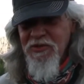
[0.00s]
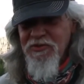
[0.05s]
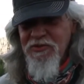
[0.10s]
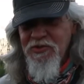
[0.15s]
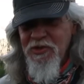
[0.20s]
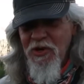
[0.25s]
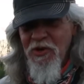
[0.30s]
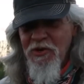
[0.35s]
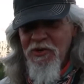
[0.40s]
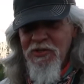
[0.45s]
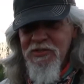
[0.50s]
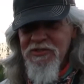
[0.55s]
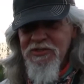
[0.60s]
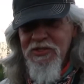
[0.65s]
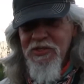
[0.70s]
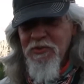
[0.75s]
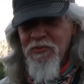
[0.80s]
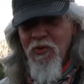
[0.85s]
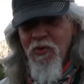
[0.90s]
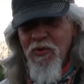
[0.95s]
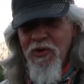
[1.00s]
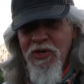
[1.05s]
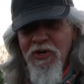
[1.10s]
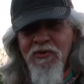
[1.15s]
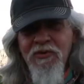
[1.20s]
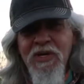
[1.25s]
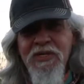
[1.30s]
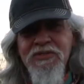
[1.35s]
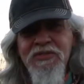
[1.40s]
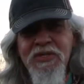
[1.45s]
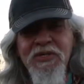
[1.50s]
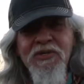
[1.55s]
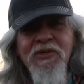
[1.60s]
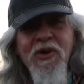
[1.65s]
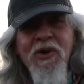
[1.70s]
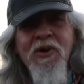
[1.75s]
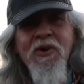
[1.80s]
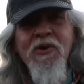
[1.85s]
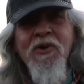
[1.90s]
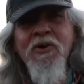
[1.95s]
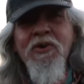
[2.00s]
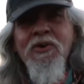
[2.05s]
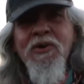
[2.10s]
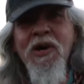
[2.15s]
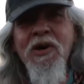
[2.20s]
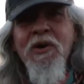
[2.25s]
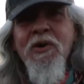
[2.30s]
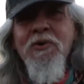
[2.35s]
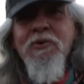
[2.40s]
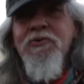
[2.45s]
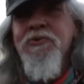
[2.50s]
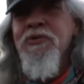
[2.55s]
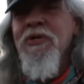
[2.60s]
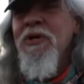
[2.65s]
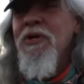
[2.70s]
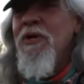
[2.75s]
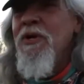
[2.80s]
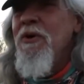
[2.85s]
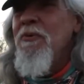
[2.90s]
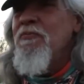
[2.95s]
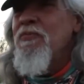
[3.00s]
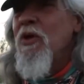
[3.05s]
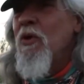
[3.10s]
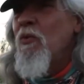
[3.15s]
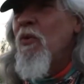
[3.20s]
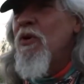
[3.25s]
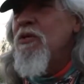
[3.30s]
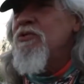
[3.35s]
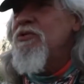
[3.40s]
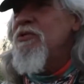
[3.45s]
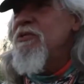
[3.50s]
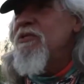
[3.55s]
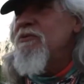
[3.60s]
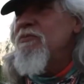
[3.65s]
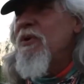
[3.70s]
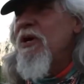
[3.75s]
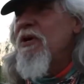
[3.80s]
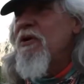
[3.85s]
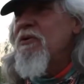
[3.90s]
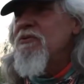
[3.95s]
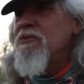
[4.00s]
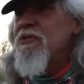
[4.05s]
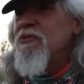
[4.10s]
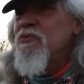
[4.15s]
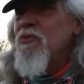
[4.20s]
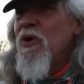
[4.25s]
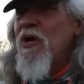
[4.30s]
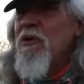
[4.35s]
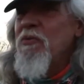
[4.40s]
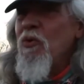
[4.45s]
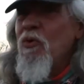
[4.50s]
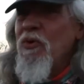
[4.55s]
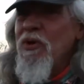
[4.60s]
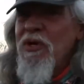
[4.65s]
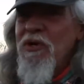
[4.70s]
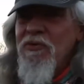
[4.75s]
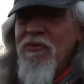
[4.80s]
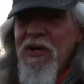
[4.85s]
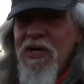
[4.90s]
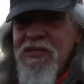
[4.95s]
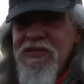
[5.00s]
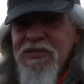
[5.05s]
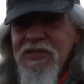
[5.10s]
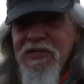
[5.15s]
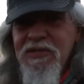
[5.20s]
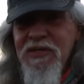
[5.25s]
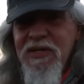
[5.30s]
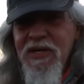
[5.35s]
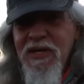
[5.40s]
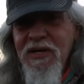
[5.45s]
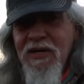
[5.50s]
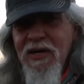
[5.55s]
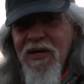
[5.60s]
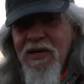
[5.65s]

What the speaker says: dirt is still more interesting to her. Her nose and what she smells is way more interesting than